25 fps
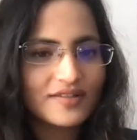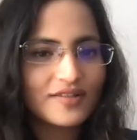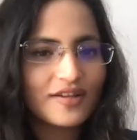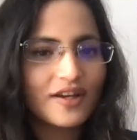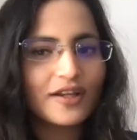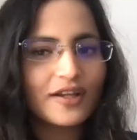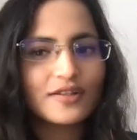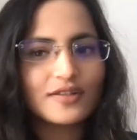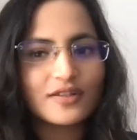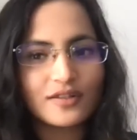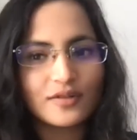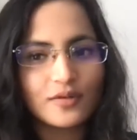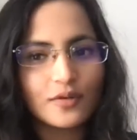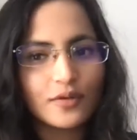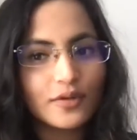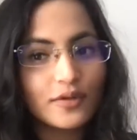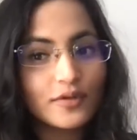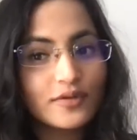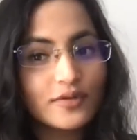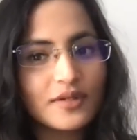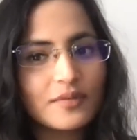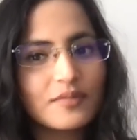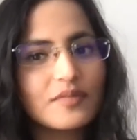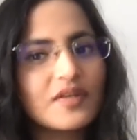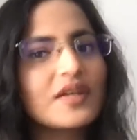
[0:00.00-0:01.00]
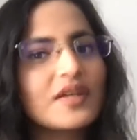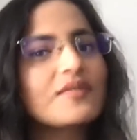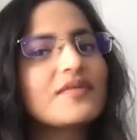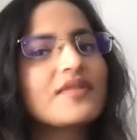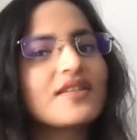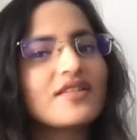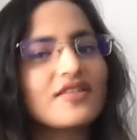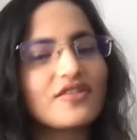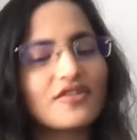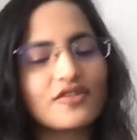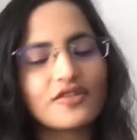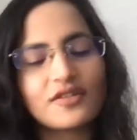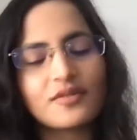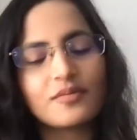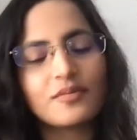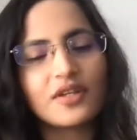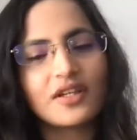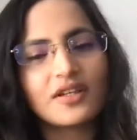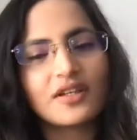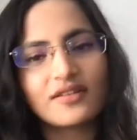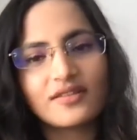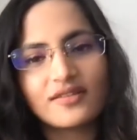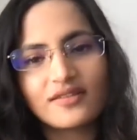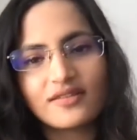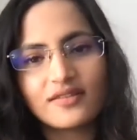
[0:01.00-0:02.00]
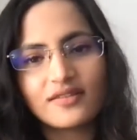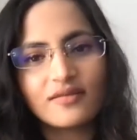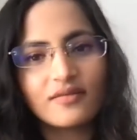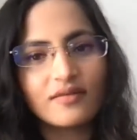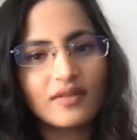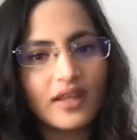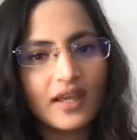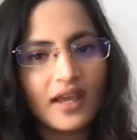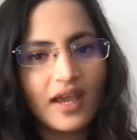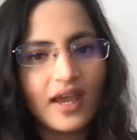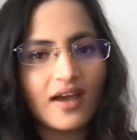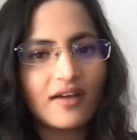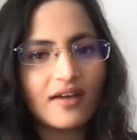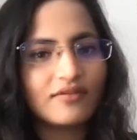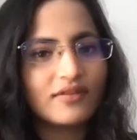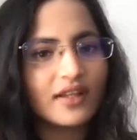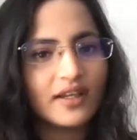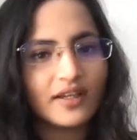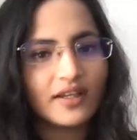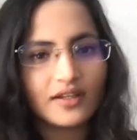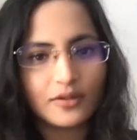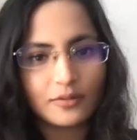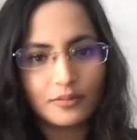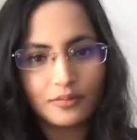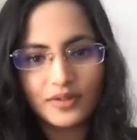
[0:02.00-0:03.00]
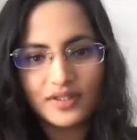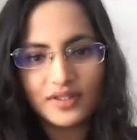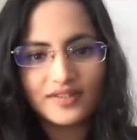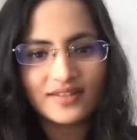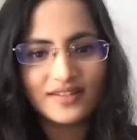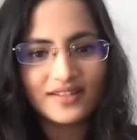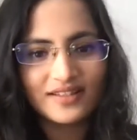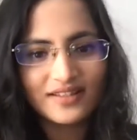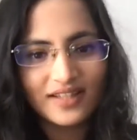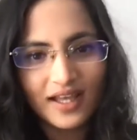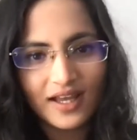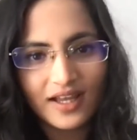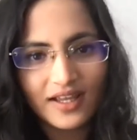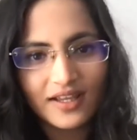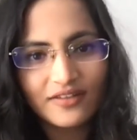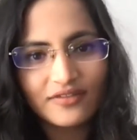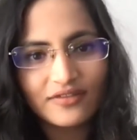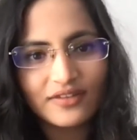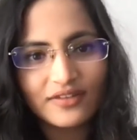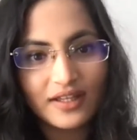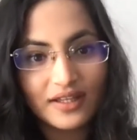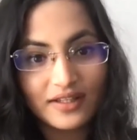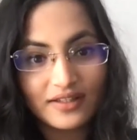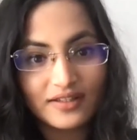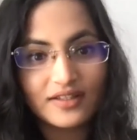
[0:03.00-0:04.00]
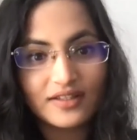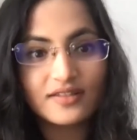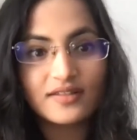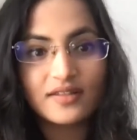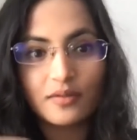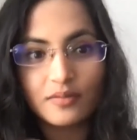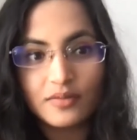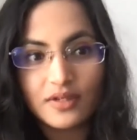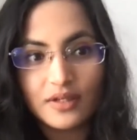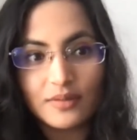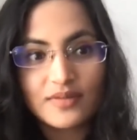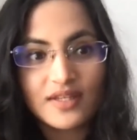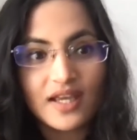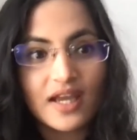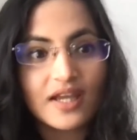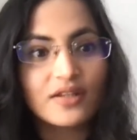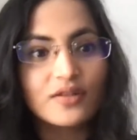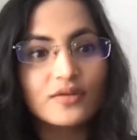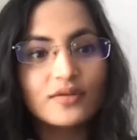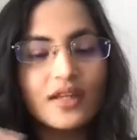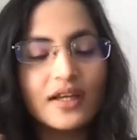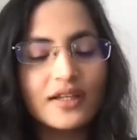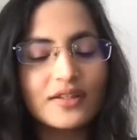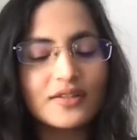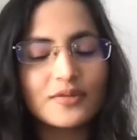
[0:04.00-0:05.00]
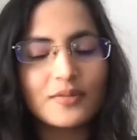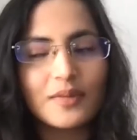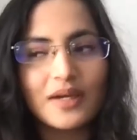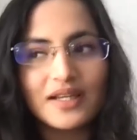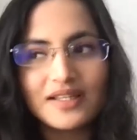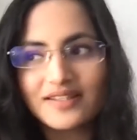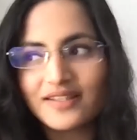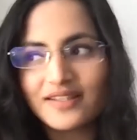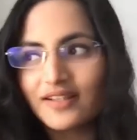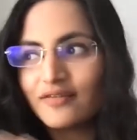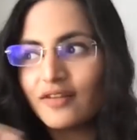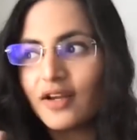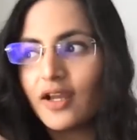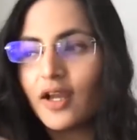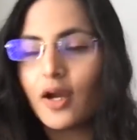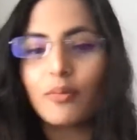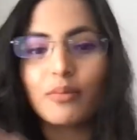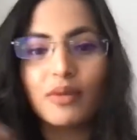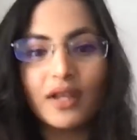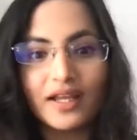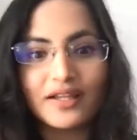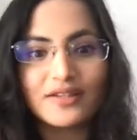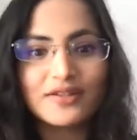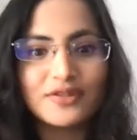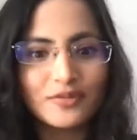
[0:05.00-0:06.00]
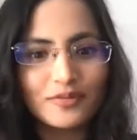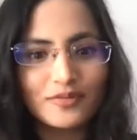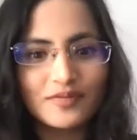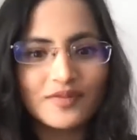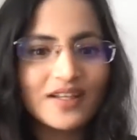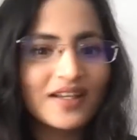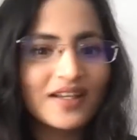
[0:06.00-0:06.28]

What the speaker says: trying to ignore you. Sometimes it's just because they have like a busy life, and I think sometimes I do that to myself. I apply to